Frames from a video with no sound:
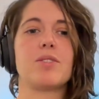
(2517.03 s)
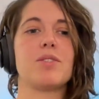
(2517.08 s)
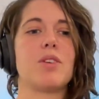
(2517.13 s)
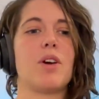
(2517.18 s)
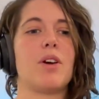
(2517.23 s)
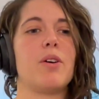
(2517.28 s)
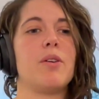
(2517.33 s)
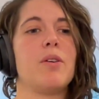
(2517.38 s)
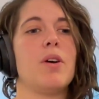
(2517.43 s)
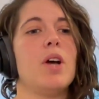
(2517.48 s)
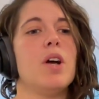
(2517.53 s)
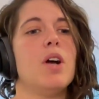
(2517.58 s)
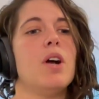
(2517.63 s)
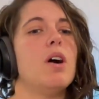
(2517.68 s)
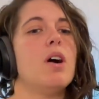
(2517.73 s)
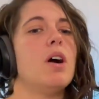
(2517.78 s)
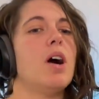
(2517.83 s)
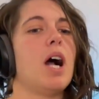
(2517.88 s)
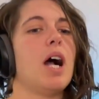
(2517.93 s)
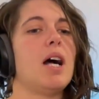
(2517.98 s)
So
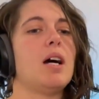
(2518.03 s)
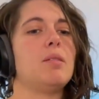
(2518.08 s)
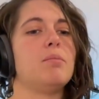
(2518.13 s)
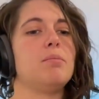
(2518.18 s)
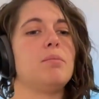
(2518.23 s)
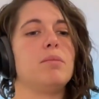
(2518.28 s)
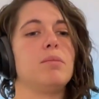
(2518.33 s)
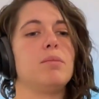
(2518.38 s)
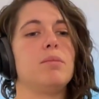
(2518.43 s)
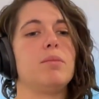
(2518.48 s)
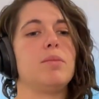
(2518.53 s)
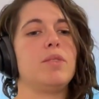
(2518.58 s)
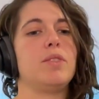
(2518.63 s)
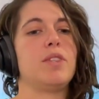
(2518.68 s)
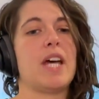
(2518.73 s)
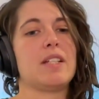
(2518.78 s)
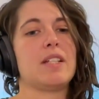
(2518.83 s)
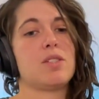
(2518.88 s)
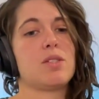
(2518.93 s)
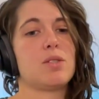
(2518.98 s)
um,
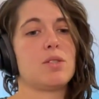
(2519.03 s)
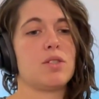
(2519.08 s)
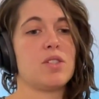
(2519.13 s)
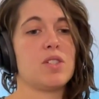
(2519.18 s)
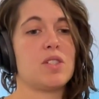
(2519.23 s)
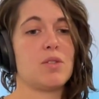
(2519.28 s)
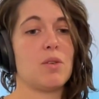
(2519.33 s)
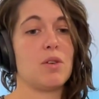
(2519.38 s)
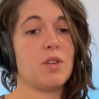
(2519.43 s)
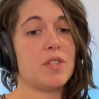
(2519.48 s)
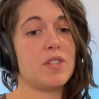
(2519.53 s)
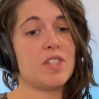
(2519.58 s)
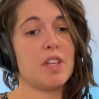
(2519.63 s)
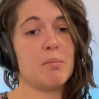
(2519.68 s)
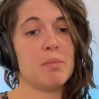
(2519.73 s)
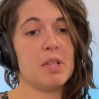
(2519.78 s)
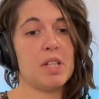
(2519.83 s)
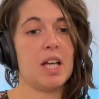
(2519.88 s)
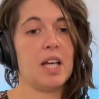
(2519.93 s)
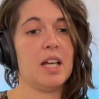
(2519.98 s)
that's so
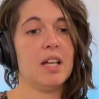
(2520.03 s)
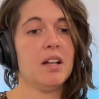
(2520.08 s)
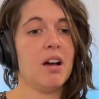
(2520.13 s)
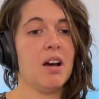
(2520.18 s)
similar